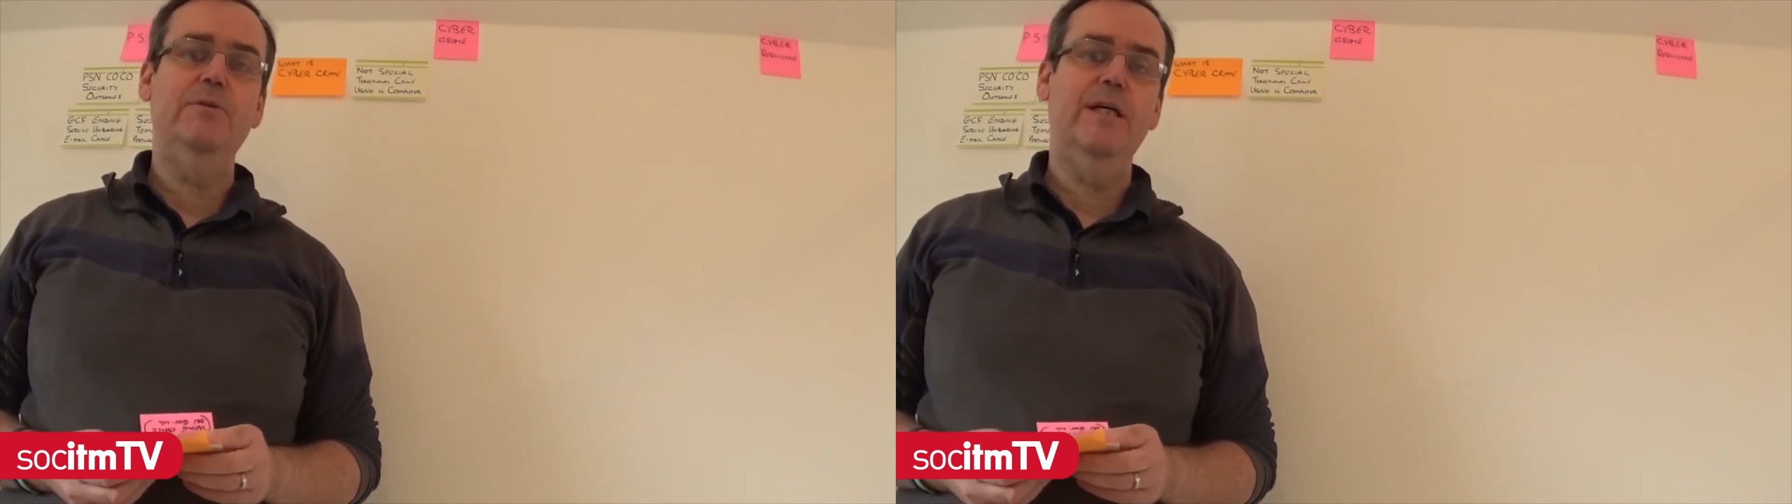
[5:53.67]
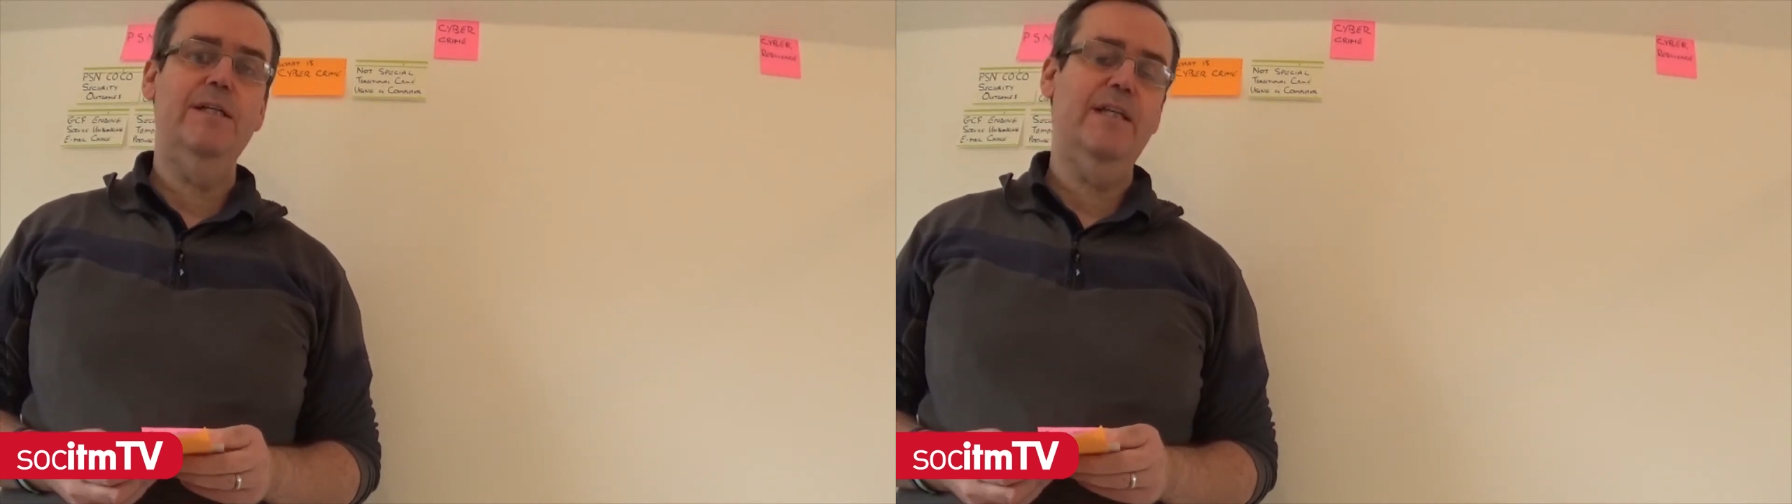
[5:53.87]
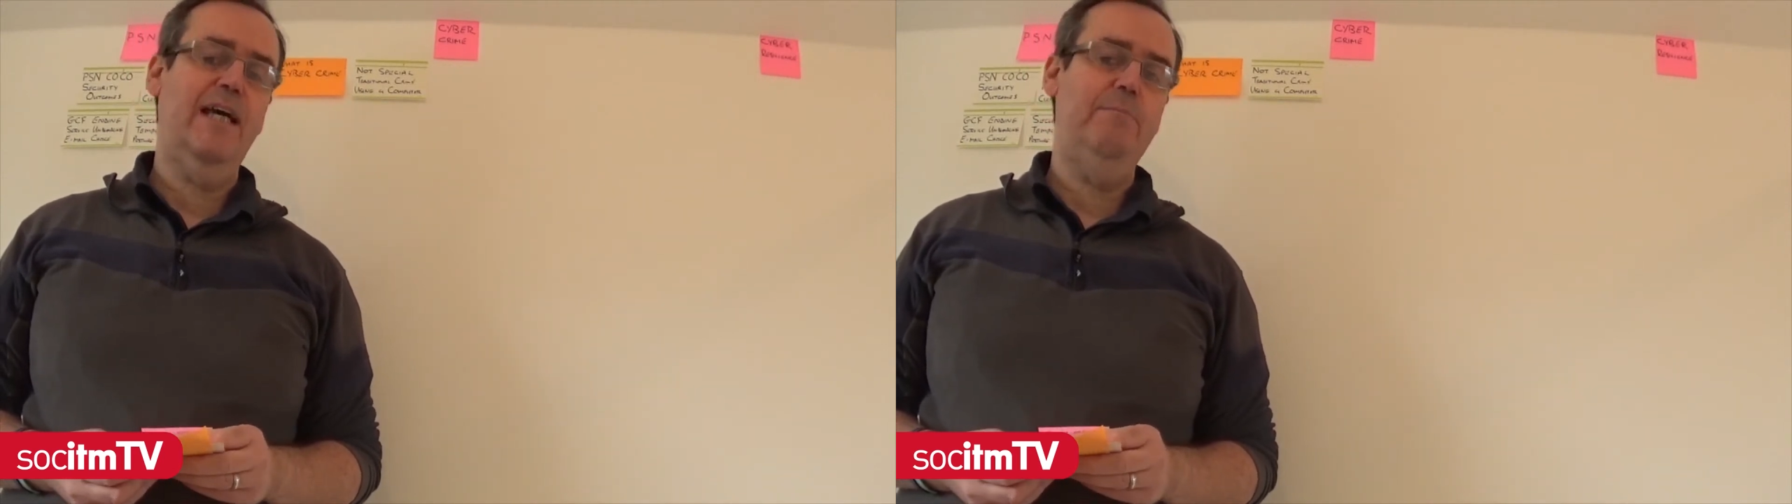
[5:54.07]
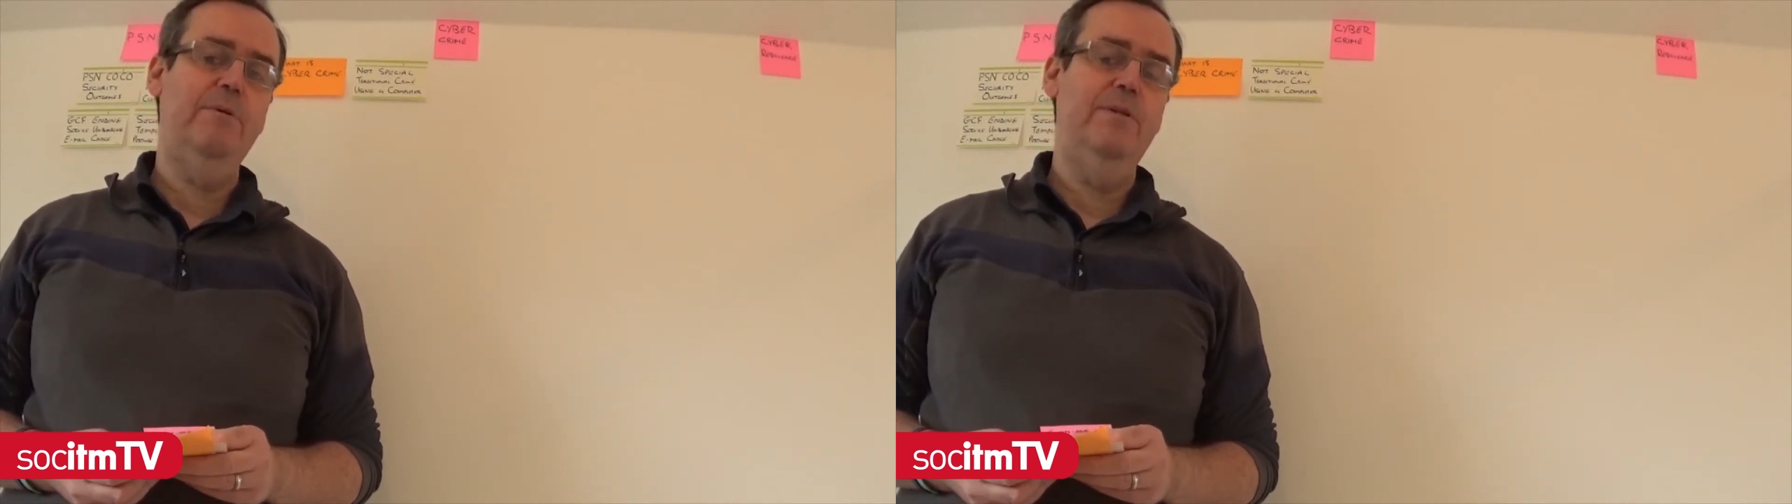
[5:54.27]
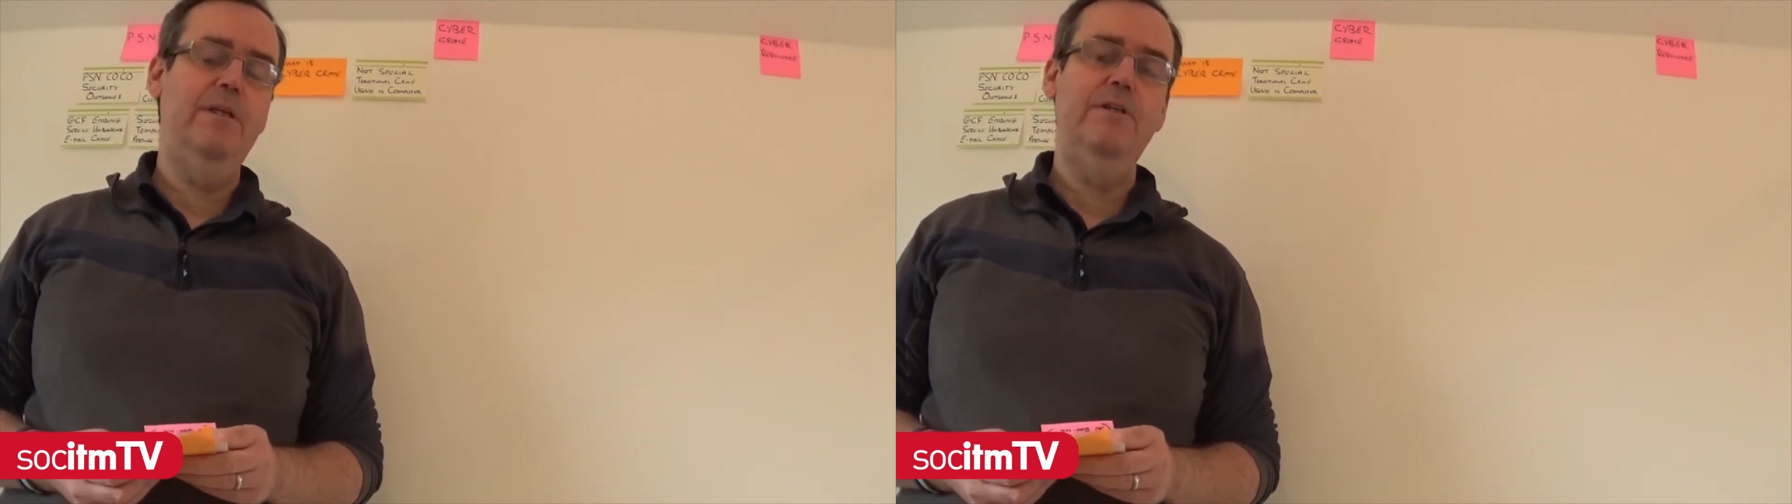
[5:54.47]
That has
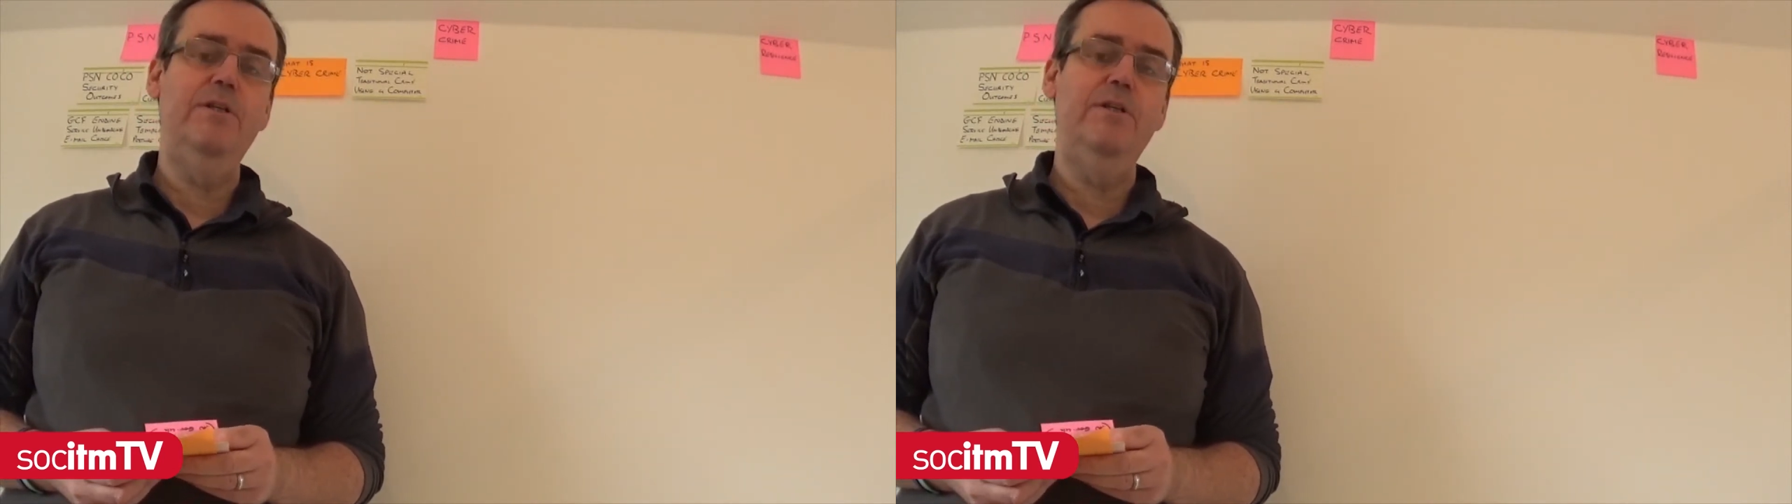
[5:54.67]
happened in